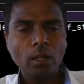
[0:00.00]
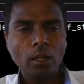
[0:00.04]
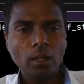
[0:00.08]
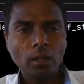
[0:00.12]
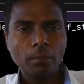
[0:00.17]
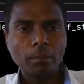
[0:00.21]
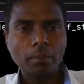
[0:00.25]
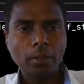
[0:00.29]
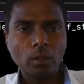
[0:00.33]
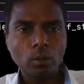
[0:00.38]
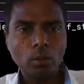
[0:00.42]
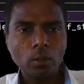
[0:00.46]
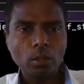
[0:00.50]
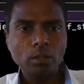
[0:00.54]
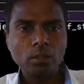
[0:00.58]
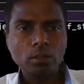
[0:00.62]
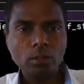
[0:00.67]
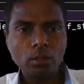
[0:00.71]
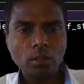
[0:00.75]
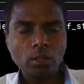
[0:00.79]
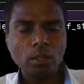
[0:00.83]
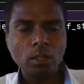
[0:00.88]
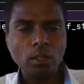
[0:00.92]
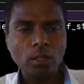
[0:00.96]

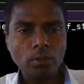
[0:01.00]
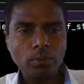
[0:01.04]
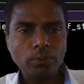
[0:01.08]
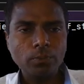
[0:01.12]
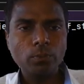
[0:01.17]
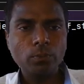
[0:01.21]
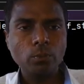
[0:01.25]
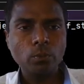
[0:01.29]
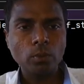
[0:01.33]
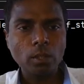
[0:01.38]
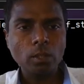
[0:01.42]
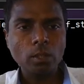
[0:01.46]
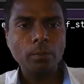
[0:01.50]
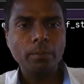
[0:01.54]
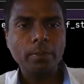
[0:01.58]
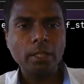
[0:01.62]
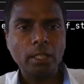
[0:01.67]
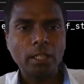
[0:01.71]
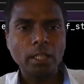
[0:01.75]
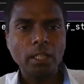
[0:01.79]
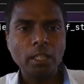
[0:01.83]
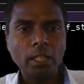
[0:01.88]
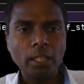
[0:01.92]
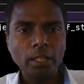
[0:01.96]
because if we'll be
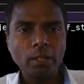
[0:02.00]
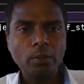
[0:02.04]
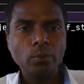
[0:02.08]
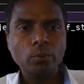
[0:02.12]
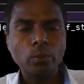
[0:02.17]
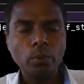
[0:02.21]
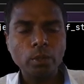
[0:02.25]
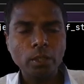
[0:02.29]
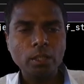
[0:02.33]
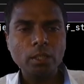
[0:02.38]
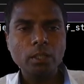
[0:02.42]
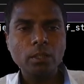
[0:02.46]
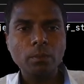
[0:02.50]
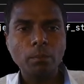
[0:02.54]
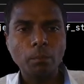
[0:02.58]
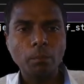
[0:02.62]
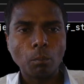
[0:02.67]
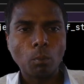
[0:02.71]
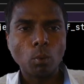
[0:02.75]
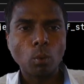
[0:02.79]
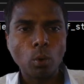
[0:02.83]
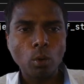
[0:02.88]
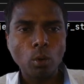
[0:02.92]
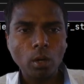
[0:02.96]
dealing with
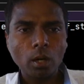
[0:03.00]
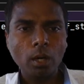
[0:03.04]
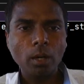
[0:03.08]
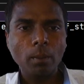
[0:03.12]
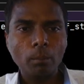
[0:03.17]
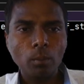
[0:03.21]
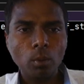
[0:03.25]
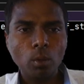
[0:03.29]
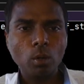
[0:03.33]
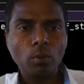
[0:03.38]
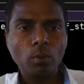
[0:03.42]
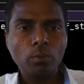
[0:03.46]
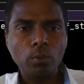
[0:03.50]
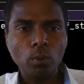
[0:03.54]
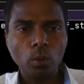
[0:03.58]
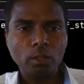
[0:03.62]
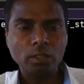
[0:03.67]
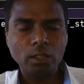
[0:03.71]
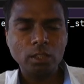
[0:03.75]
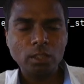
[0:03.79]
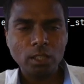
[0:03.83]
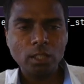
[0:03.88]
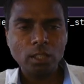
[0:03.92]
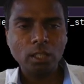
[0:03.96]
more number of
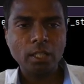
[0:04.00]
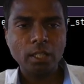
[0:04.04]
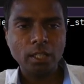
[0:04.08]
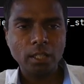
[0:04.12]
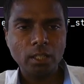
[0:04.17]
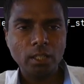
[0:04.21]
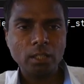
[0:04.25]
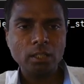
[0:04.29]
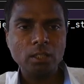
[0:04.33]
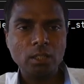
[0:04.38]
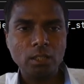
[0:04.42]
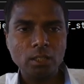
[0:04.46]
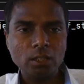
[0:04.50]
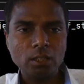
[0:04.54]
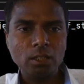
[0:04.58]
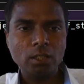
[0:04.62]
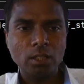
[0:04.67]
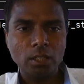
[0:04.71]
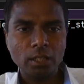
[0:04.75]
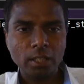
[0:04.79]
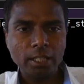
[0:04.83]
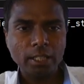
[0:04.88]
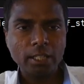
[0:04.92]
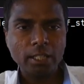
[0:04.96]
logical conditions,
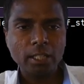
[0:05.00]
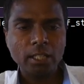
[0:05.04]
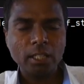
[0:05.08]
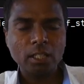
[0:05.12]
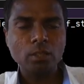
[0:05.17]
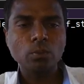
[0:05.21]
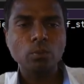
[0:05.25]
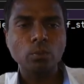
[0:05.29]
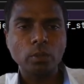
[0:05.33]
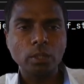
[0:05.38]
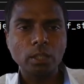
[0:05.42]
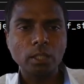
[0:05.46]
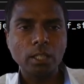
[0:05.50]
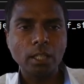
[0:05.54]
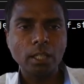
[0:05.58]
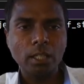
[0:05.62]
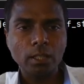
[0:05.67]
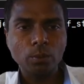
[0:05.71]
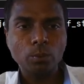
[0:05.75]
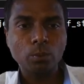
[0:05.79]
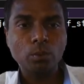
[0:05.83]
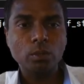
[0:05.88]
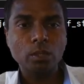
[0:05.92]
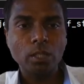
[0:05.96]
in that case we
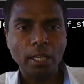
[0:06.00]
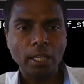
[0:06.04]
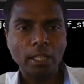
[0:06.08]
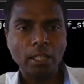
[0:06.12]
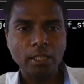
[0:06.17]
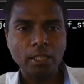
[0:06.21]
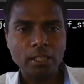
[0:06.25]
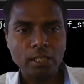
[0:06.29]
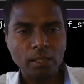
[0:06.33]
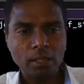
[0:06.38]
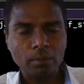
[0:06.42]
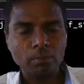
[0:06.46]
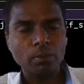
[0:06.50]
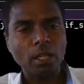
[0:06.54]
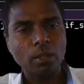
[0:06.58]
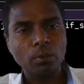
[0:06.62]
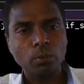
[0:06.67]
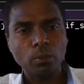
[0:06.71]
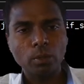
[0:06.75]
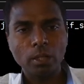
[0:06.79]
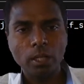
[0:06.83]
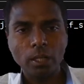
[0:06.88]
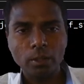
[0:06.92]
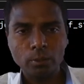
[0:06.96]
can use else if,
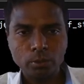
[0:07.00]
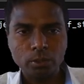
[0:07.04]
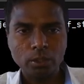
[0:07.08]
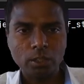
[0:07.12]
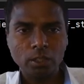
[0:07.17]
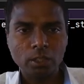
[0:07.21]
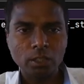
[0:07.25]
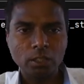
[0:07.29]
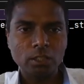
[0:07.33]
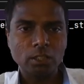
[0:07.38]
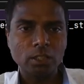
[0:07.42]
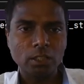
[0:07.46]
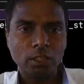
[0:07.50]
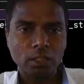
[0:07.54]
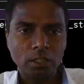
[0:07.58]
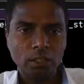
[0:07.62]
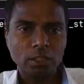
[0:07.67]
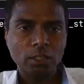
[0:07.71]
that we have seen in C++.